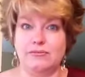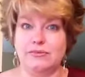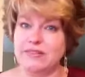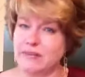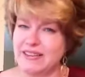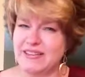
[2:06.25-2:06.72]

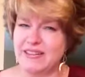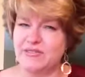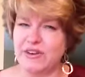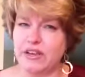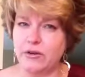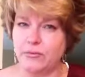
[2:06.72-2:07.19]
Does that make sense
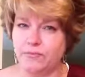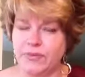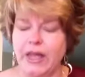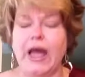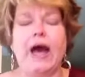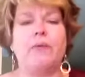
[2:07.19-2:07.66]
for you?
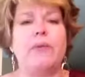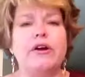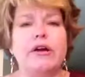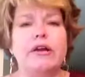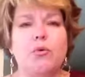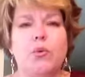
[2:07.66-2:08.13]
We're
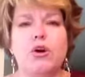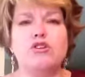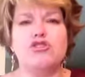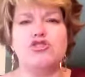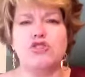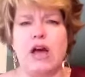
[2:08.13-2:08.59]
going to work
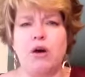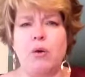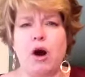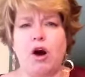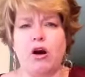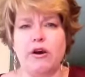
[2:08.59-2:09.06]
so
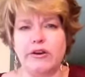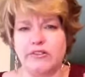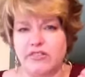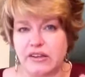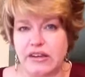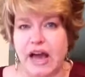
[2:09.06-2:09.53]

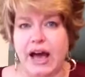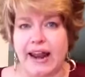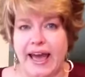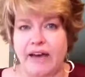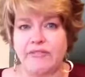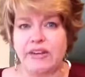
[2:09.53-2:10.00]
hard to not
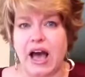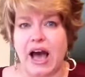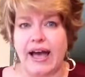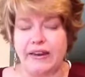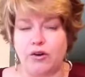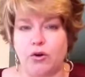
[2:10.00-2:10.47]
have an
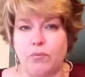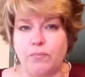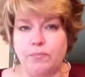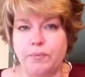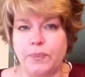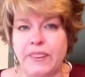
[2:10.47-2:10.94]
idol
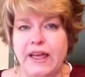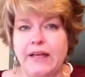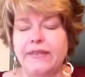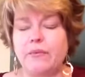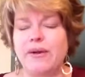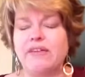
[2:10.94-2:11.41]

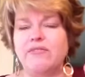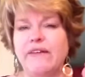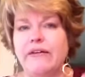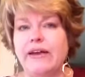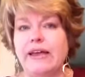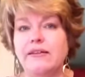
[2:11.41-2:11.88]
that we can
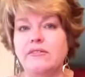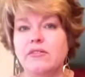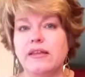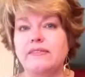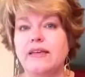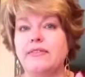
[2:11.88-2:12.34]
very
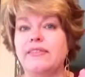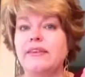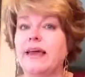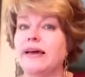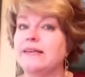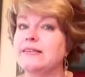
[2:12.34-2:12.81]
easily take the
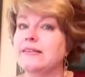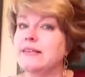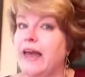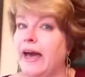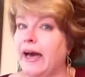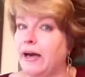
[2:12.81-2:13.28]
next
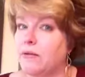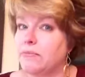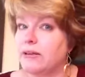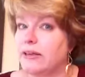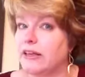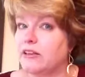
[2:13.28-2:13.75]
step
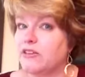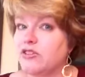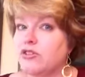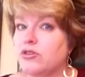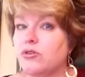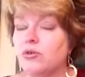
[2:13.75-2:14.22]

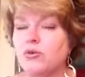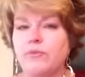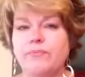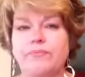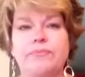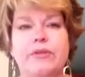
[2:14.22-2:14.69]
into,
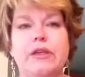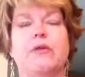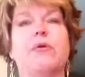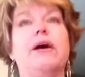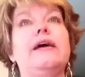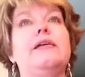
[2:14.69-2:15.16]
you know
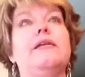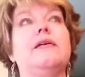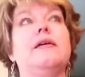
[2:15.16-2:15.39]
what?